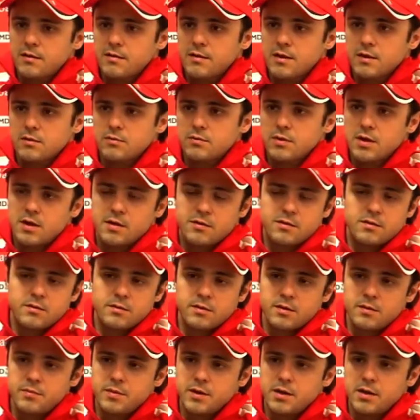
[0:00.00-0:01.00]
is that we are still
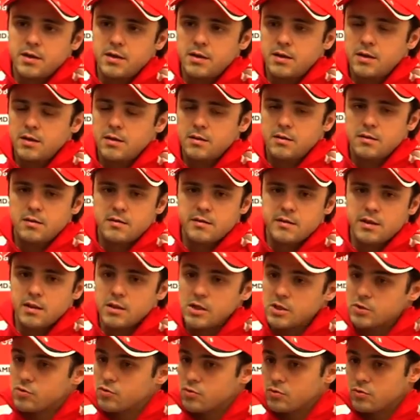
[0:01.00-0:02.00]
at the beginning. It's a
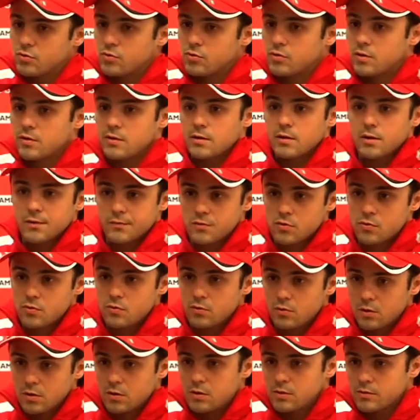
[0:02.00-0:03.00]
lot to do, it's a lot to
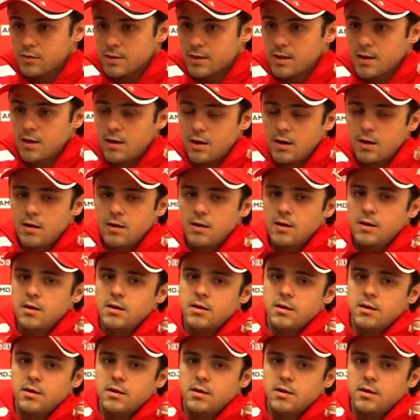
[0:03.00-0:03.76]
work on the car,